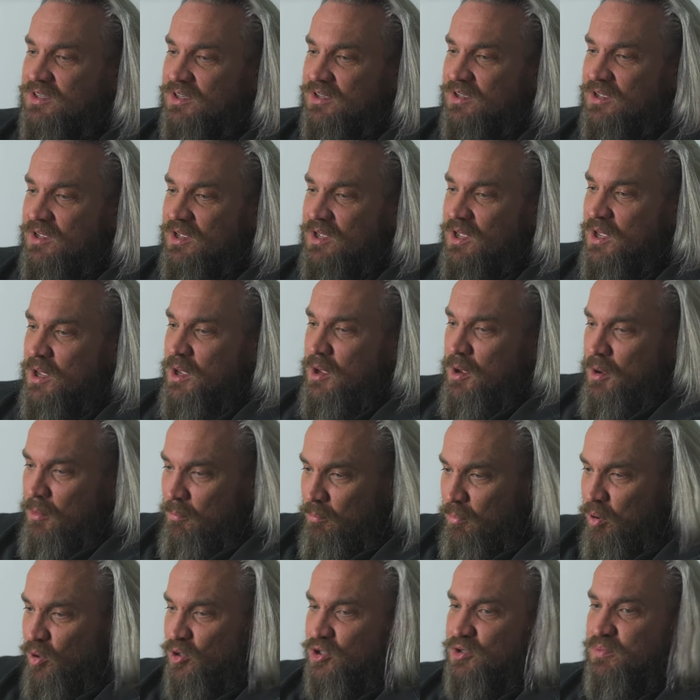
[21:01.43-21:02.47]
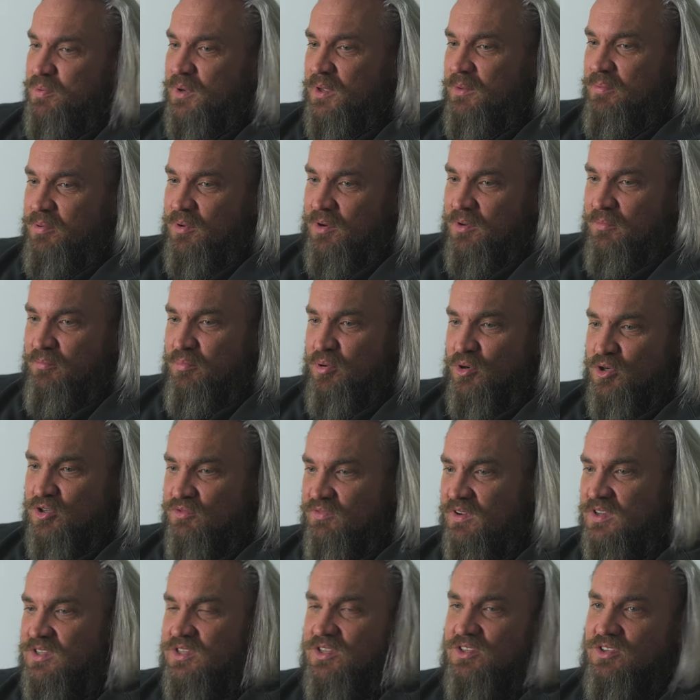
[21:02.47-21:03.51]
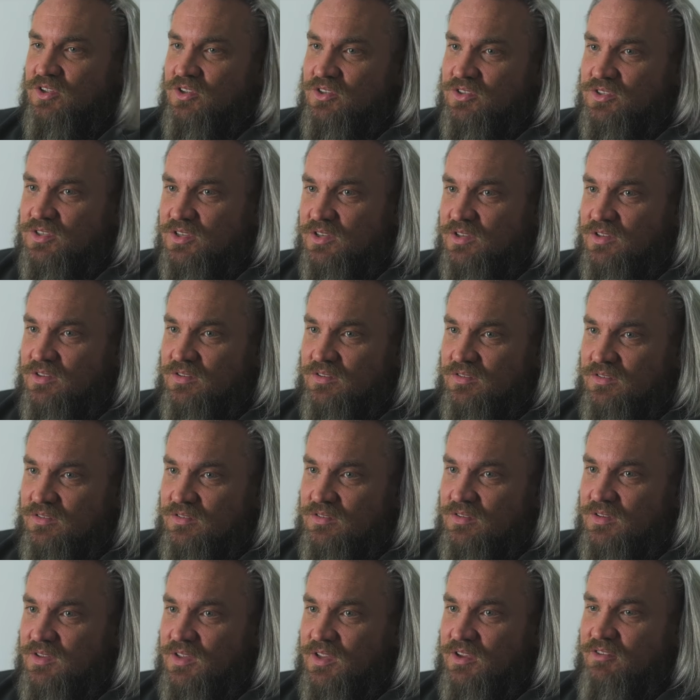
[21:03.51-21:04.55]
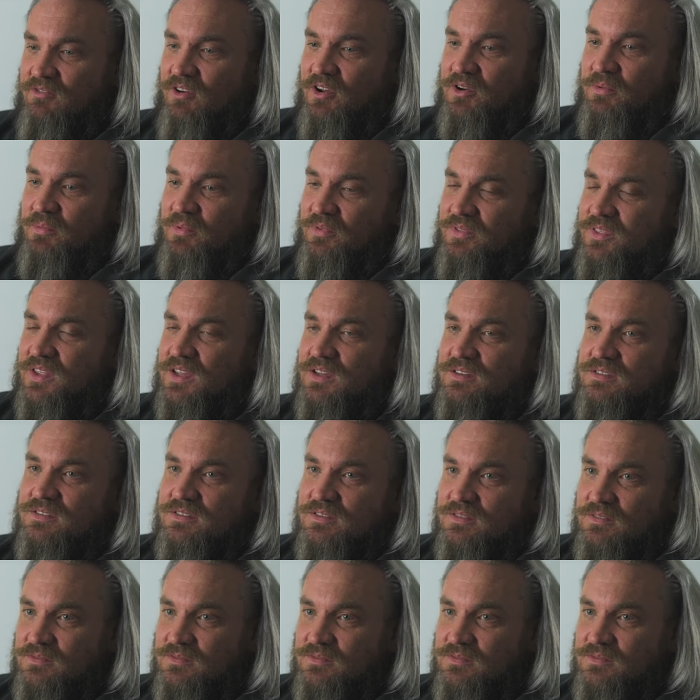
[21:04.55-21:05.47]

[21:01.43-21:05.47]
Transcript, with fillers: to push people and push wrestlers onto incredible things